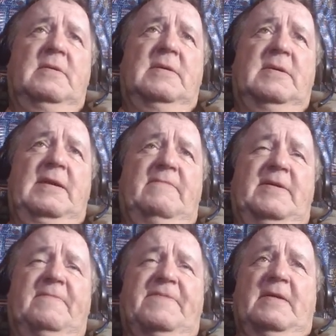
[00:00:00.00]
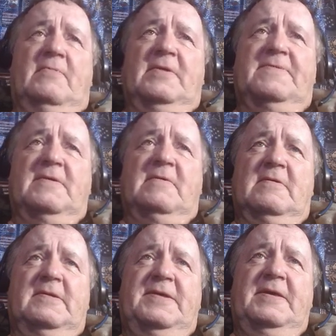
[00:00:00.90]
even if that wasn't your
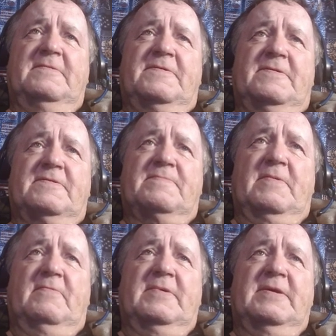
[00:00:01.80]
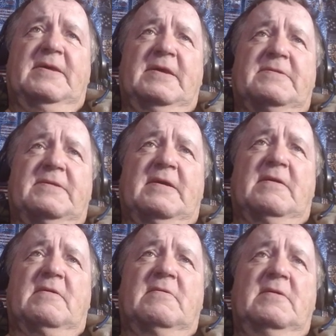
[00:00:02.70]
intentions, but when you get
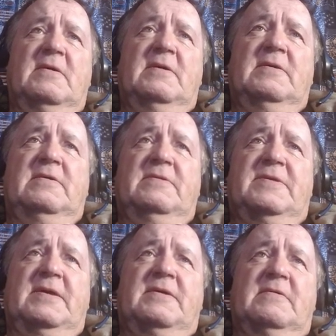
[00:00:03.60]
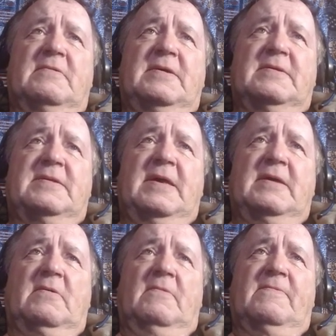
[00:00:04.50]
there, you think you can
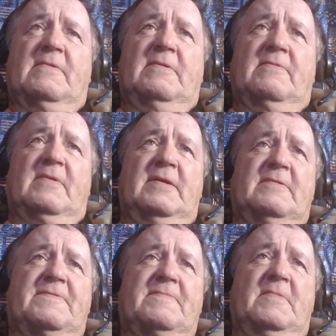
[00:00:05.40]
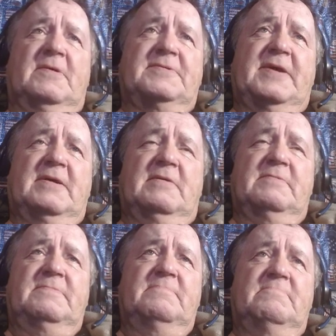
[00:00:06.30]
take over and run a small town.
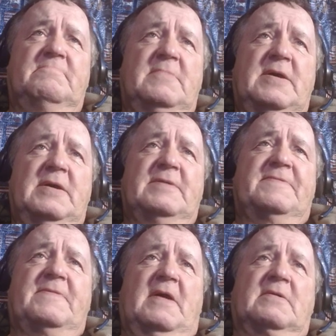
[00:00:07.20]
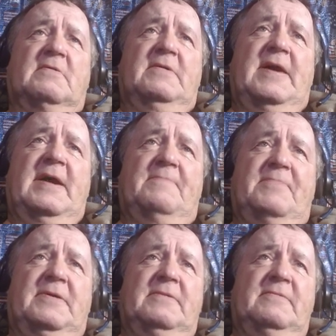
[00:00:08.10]
It's not going to
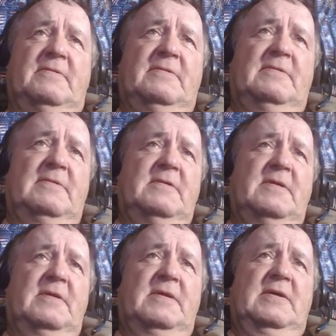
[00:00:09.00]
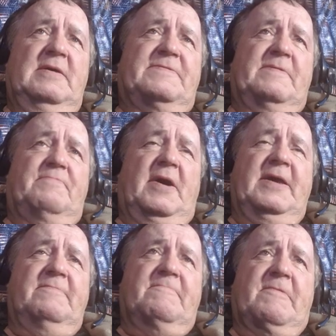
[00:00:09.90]
happen. It's a
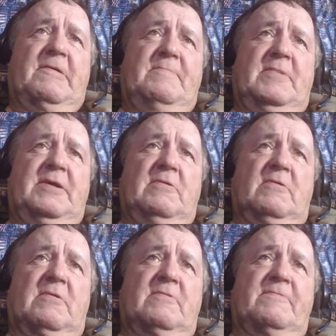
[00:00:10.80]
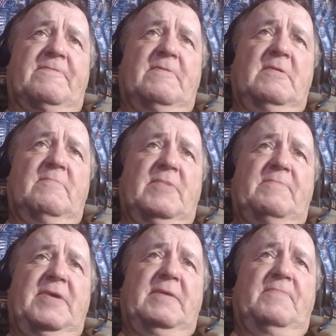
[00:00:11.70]
pipe dream of yours,
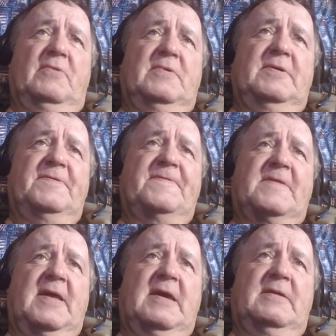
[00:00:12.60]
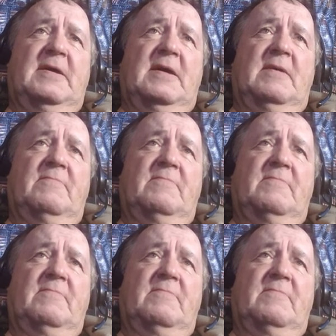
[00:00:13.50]
but people will stand up.